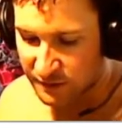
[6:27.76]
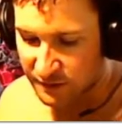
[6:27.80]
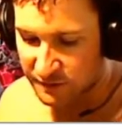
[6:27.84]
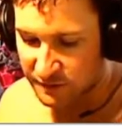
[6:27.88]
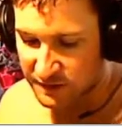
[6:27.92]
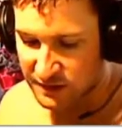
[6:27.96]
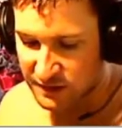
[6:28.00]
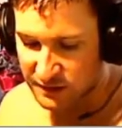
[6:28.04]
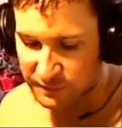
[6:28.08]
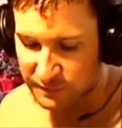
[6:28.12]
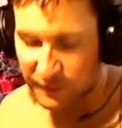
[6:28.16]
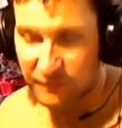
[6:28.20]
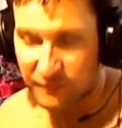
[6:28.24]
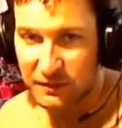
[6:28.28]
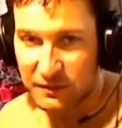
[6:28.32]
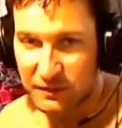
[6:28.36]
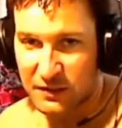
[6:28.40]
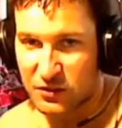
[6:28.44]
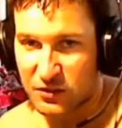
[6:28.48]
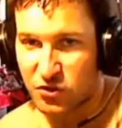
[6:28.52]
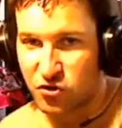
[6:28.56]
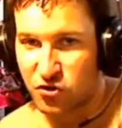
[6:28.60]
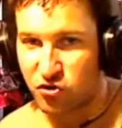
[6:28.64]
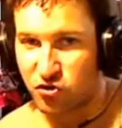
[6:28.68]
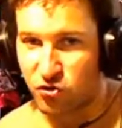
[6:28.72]
This is probably the
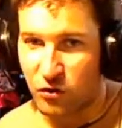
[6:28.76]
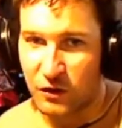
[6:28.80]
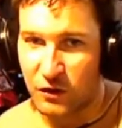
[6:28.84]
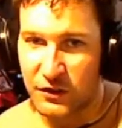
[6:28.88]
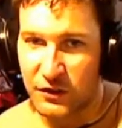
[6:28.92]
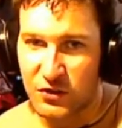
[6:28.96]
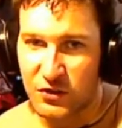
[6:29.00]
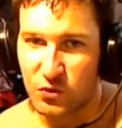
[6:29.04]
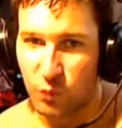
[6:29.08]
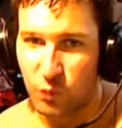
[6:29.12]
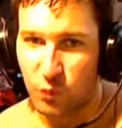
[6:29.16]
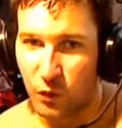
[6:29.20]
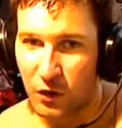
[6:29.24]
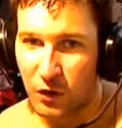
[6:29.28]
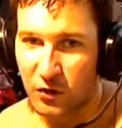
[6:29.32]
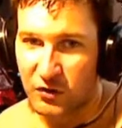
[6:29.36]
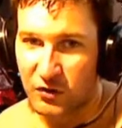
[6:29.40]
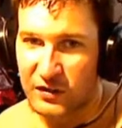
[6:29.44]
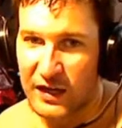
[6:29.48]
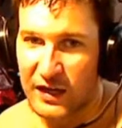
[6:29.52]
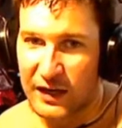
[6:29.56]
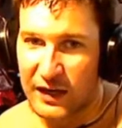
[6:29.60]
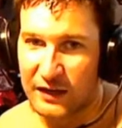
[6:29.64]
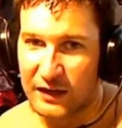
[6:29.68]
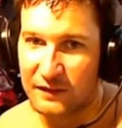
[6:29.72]
strongest water
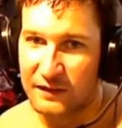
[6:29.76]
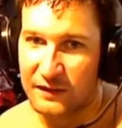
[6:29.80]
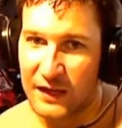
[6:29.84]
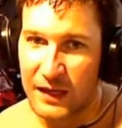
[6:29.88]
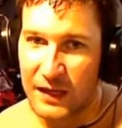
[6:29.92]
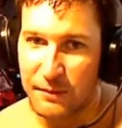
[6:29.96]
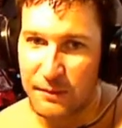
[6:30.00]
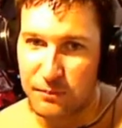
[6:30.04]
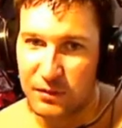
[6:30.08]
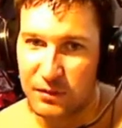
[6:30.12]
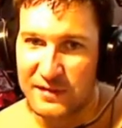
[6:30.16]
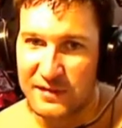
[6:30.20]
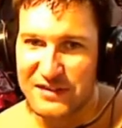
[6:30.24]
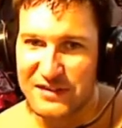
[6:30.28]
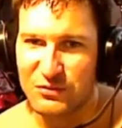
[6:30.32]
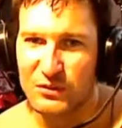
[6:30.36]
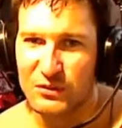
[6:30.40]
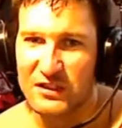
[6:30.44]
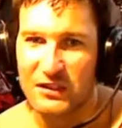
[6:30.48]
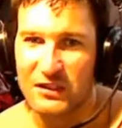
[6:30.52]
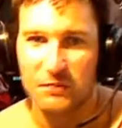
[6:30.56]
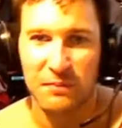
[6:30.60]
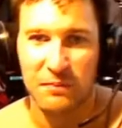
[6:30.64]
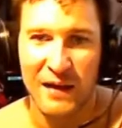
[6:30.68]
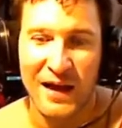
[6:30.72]
attack in the game, plus with
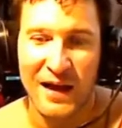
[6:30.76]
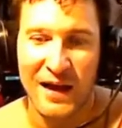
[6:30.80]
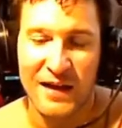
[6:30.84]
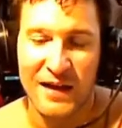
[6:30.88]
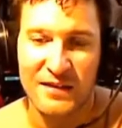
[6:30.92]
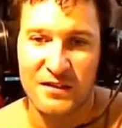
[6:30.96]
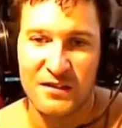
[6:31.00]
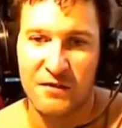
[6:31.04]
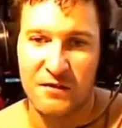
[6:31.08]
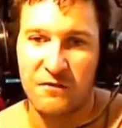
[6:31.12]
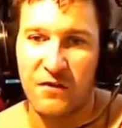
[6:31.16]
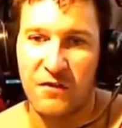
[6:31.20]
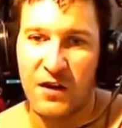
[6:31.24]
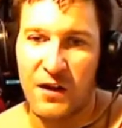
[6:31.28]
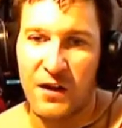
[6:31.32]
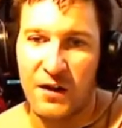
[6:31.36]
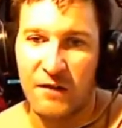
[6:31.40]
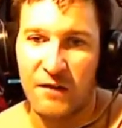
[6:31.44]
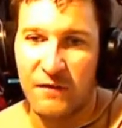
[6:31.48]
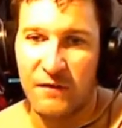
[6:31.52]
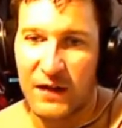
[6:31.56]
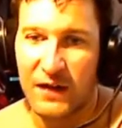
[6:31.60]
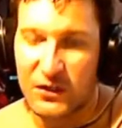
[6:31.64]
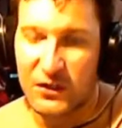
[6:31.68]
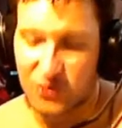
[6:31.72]
his passive
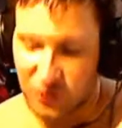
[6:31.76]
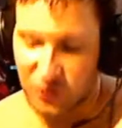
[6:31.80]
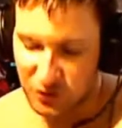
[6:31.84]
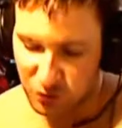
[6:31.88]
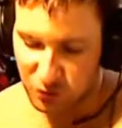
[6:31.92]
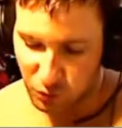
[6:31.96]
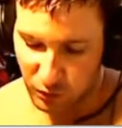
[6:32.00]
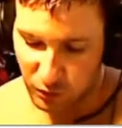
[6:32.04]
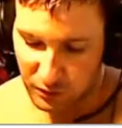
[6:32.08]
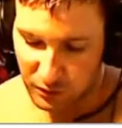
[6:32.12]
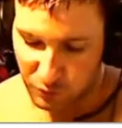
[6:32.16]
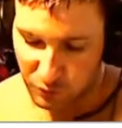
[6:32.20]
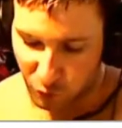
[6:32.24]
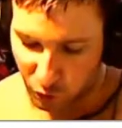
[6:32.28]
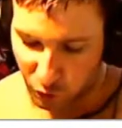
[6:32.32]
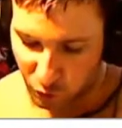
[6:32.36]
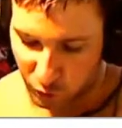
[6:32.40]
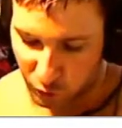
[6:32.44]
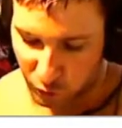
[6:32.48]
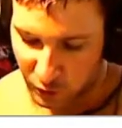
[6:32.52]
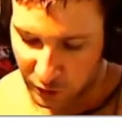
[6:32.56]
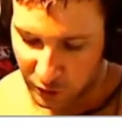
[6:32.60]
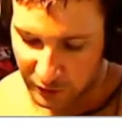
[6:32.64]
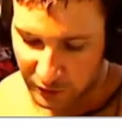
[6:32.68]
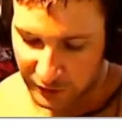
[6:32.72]
of actually doing more
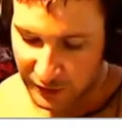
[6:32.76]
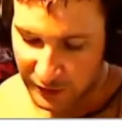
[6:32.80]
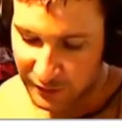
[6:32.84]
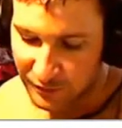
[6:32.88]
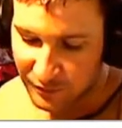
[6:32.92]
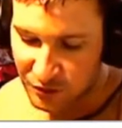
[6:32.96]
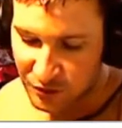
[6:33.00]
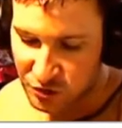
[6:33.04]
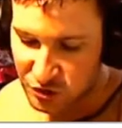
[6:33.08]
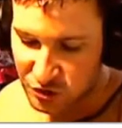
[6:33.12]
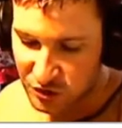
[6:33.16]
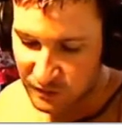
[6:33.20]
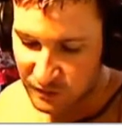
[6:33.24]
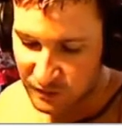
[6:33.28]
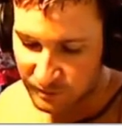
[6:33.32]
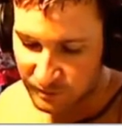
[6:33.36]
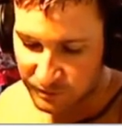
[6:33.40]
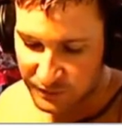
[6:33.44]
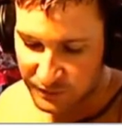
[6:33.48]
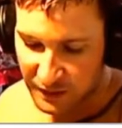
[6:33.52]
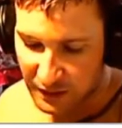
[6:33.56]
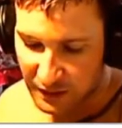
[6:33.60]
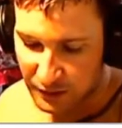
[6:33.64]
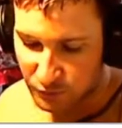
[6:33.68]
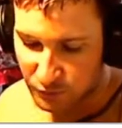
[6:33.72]
water damage,
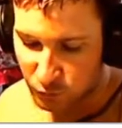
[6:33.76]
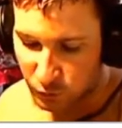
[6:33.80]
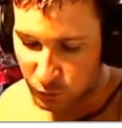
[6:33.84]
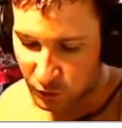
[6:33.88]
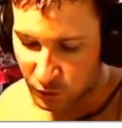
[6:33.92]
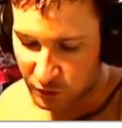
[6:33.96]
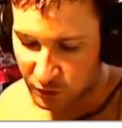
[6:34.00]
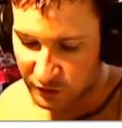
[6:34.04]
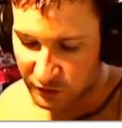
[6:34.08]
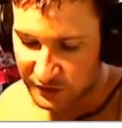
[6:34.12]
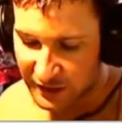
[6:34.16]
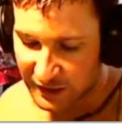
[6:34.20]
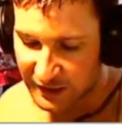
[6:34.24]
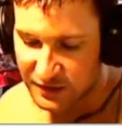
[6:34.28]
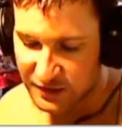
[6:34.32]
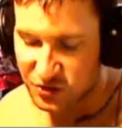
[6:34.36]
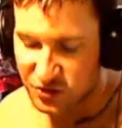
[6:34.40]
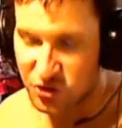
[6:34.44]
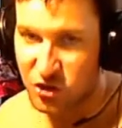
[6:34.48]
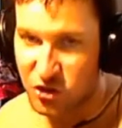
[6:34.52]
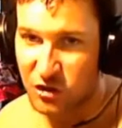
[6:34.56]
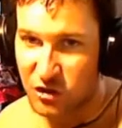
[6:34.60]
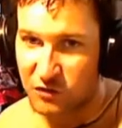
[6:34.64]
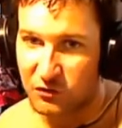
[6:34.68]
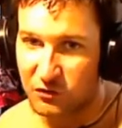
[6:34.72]
and water attacks
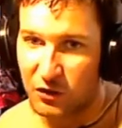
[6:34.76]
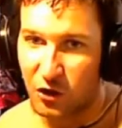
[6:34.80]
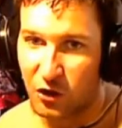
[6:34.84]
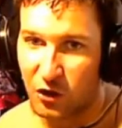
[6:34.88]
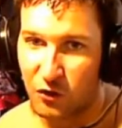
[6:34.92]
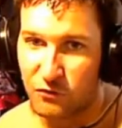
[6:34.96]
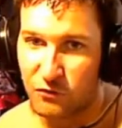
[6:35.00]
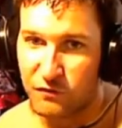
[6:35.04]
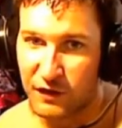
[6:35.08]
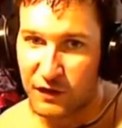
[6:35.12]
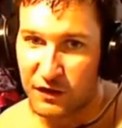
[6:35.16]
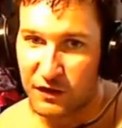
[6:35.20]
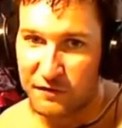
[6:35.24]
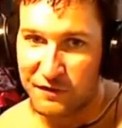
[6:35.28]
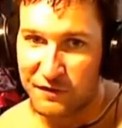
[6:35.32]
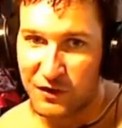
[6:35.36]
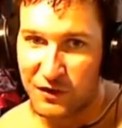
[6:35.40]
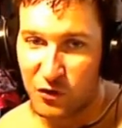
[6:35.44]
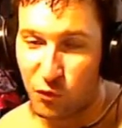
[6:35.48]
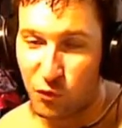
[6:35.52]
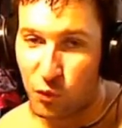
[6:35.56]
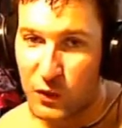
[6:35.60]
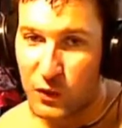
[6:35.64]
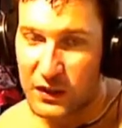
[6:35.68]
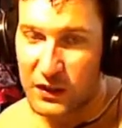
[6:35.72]
generally are very, very
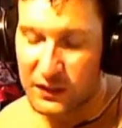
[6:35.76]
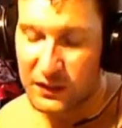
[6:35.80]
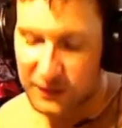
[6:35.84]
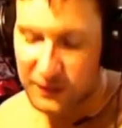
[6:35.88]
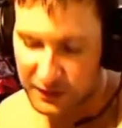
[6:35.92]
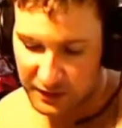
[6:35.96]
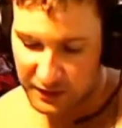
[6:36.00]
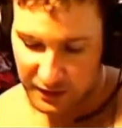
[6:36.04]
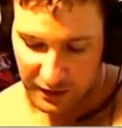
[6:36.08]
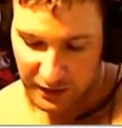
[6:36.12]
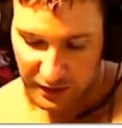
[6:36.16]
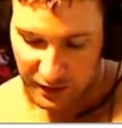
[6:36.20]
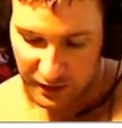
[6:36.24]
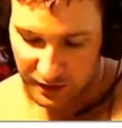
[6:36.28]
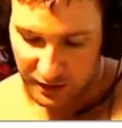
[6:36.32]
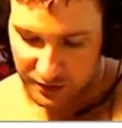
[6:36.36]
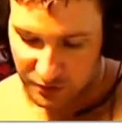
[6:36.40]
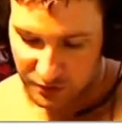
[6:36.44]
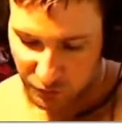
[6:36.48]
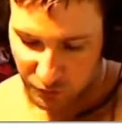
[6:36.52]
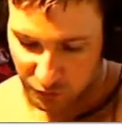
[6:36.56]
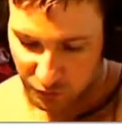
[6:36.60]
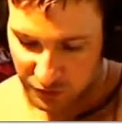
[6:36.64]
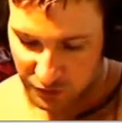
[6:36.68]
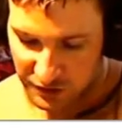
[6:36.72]
weak.
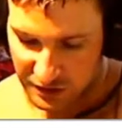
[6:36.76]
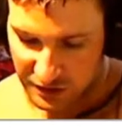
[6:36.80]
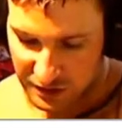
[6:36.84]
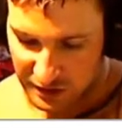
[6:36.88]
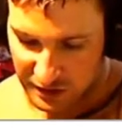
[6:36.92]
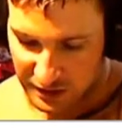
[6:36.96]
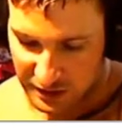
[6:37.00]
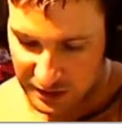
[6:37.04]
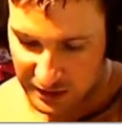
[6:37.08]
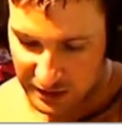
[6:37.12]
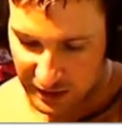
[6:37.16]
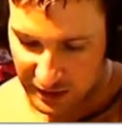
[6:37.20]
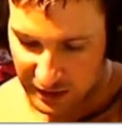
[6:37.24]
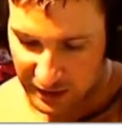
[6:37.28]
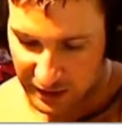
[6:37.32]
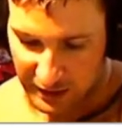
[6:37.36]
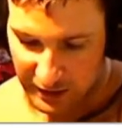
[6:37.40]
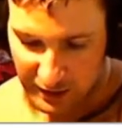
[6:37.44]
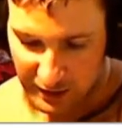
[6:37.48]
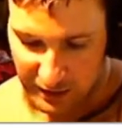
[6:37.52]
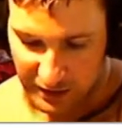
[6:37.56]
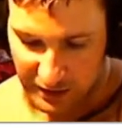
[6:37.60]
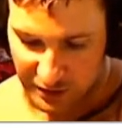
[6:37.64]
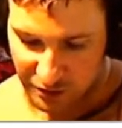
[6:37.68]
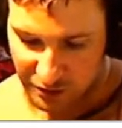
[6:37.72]
So this is
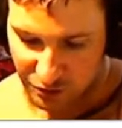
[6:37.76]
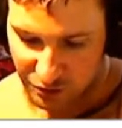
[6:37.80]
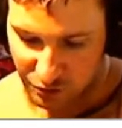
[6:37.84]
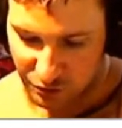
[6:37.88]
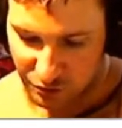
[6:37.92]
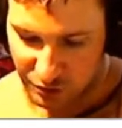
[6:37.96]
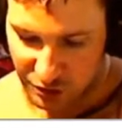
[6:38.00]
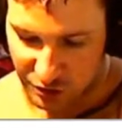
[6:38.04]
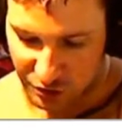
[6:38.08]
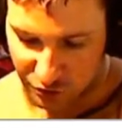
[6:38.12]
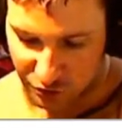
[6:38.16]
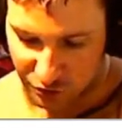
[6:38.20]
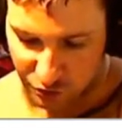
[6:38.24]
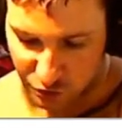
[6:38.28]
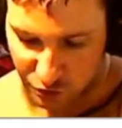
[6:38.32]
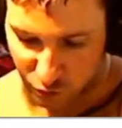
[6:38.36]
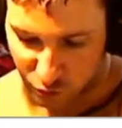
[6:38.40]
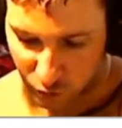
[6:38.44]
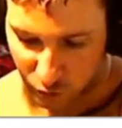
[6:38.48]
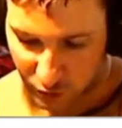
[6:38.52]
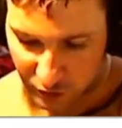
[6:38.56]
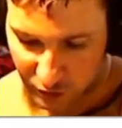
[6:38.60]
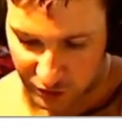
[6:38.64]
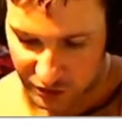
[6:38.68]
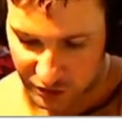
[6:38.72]
a huge, huge
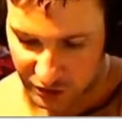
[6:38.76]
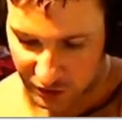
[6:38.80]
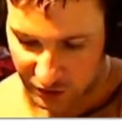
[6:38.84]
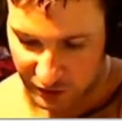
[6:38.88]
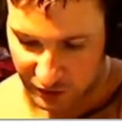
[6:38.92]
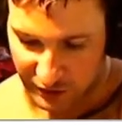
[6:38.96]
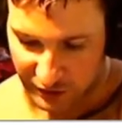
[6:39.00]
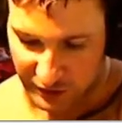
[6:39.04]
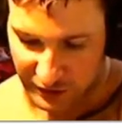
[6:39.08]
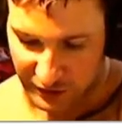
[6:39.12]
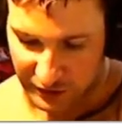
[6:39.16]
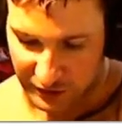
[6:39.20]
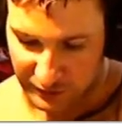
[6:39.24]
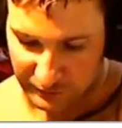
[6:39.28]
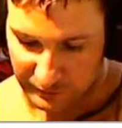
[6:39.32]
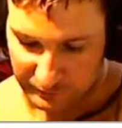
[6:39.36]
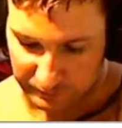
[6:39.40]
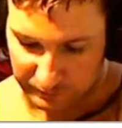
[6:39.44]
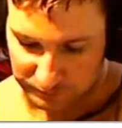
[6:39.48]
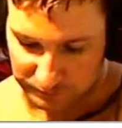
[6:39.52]
water Solari here.